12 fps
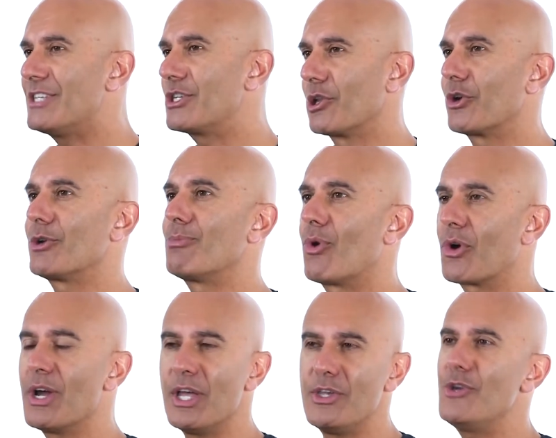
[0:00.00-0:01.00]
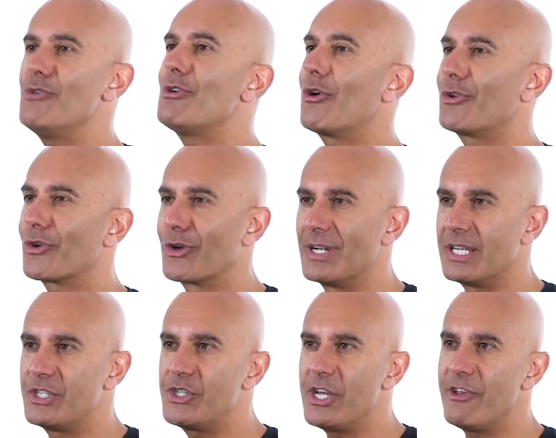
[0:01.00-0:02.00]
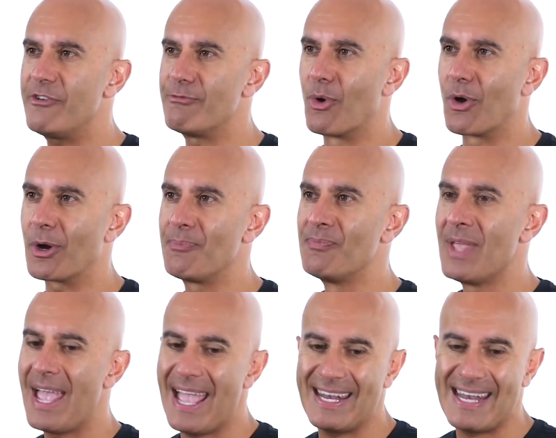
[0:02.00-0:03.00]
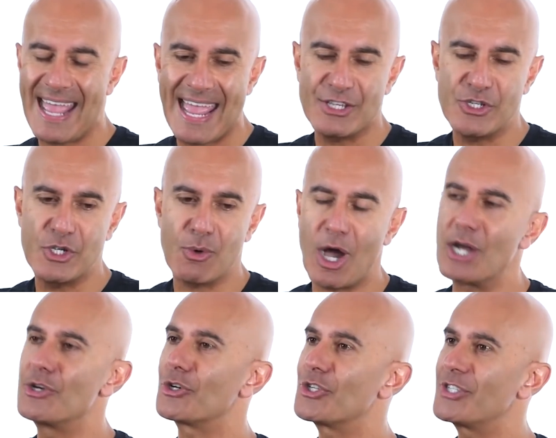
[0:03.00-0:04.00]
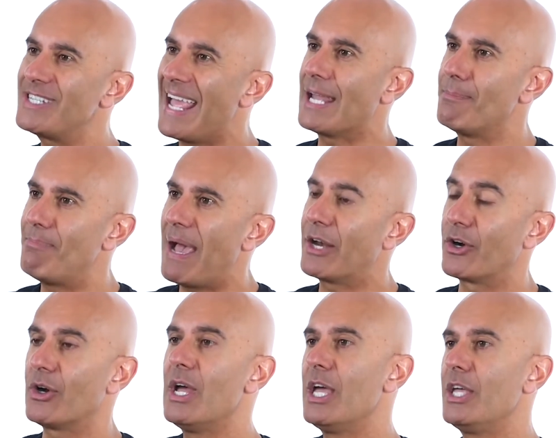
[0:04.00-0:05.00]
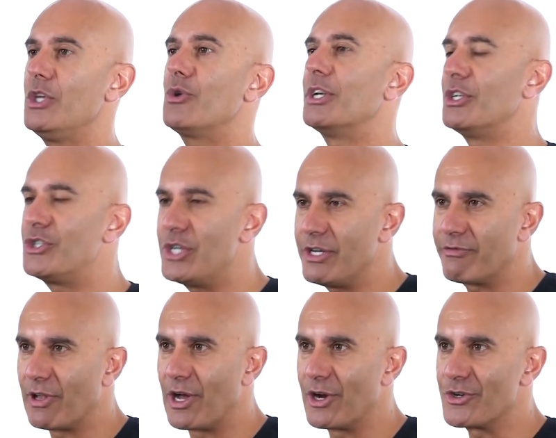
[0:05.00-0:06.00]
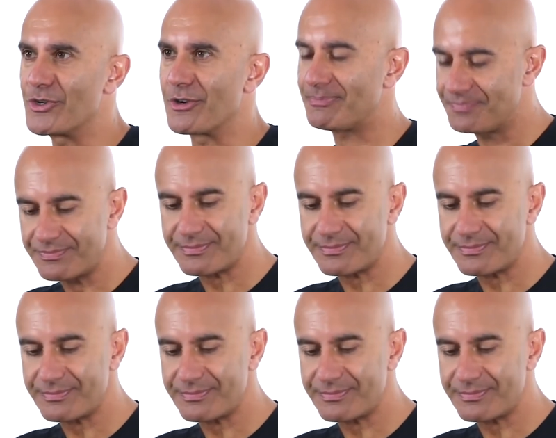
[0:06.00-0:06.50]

as you learn more, you know you're going to achieve more. And as you understand better, you can achieve larger.